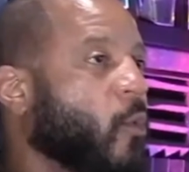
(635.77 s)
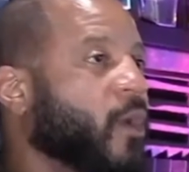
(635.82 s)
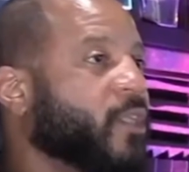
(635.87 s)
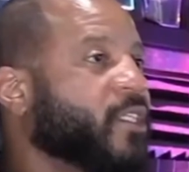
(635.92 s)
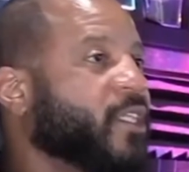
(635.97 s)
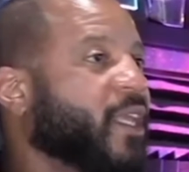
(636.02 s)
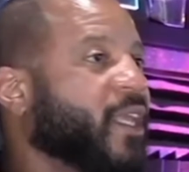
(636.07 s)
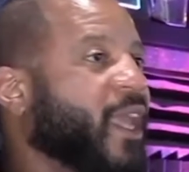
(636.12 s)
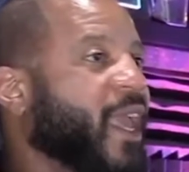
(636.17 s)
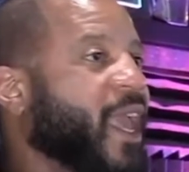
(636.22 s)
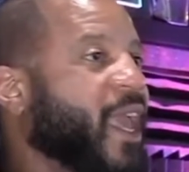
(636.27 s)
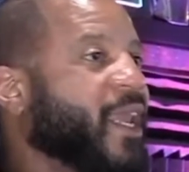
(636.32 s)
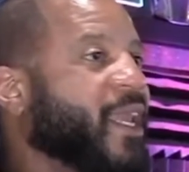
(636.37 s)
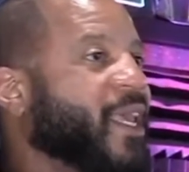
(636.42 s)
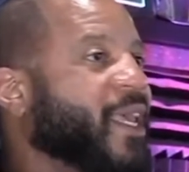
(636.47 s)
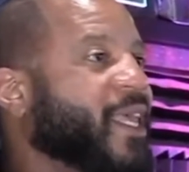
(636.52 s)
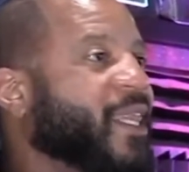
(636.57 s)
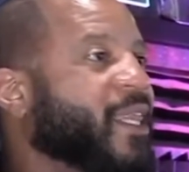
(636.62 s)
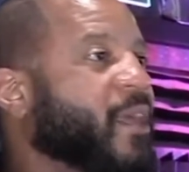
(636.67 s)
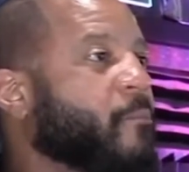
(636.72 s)
once again,
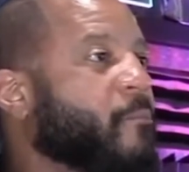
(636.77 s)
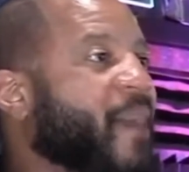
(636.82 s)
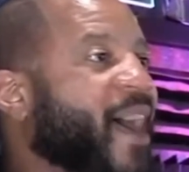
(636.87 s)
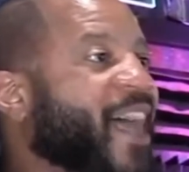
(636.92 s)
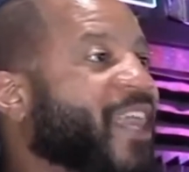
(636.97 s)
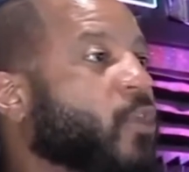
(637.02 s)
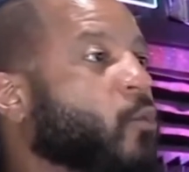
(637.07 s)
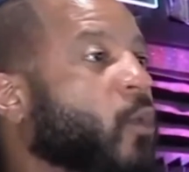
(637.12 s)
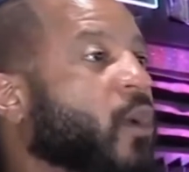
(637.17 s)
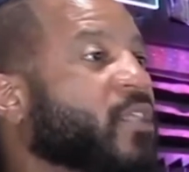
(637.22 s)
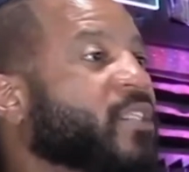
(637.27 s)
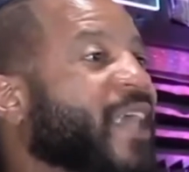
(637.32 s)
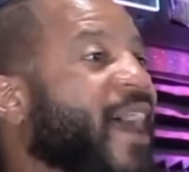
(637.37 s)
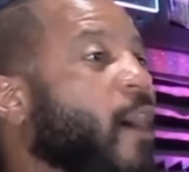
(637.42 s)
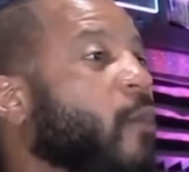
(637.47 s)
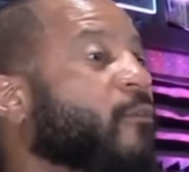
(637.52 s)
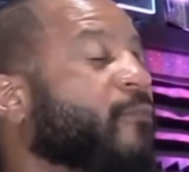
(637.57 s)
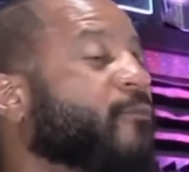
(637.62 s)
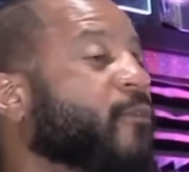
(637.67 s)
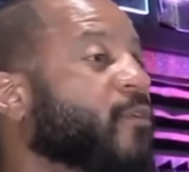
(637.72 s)
the math works
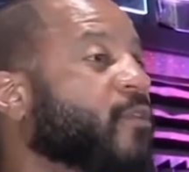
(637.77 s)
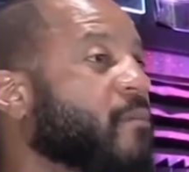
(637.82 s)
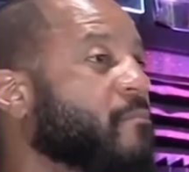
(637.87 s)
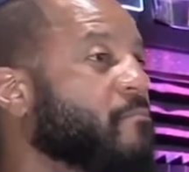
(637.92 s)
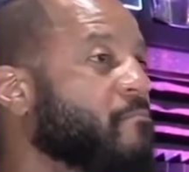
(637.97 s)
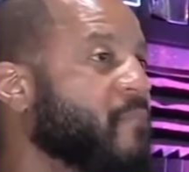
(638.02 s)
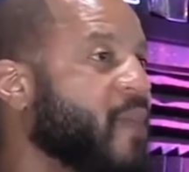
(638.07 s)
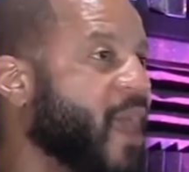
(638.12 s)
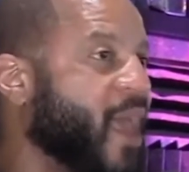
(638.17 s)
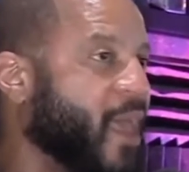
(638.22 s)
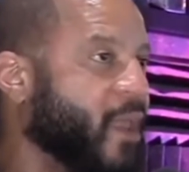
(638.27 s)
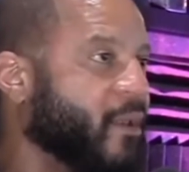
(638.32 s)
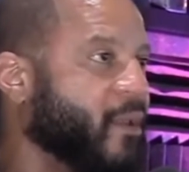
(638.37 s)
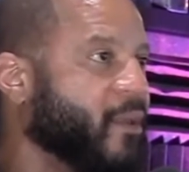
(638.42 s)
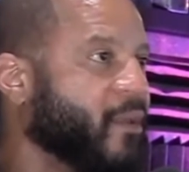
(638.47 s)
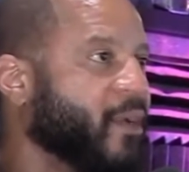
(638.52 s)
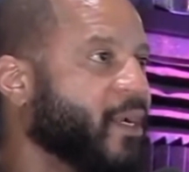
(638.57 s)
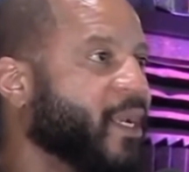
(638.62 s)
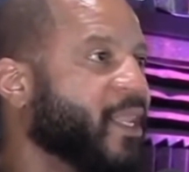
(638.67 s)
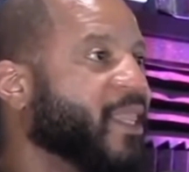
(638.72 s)
out for the men.
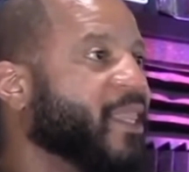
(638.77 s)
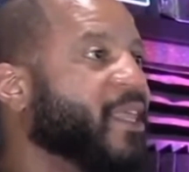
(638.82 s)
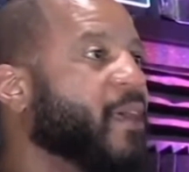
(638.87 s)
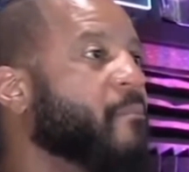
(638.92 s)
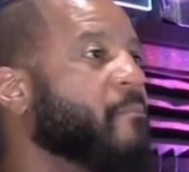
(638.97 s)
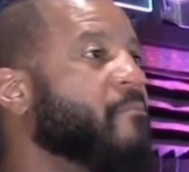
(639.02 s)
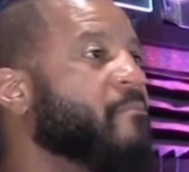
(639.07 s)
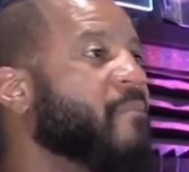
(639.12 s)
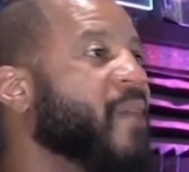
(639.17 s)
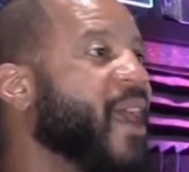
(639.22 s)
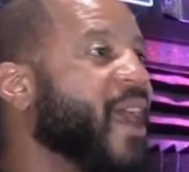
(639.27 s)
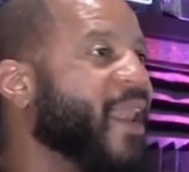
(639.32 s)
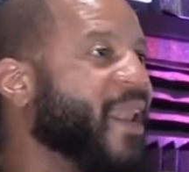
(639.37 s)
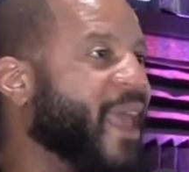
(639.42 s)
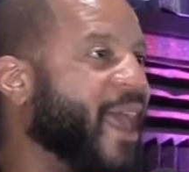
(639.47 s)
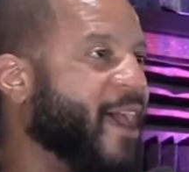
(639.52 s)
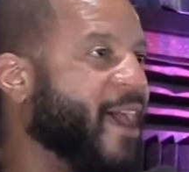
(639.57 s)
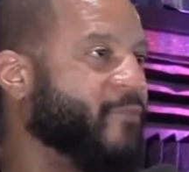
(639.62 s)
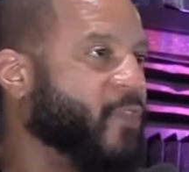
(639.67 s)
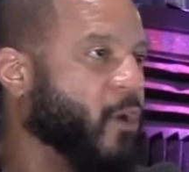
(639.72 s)
The men
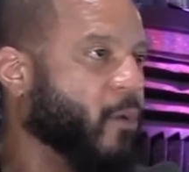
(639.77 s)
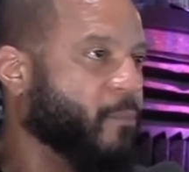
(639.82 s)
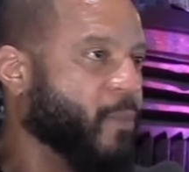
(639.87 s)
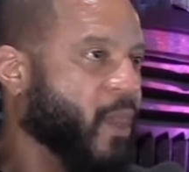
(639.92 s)
have their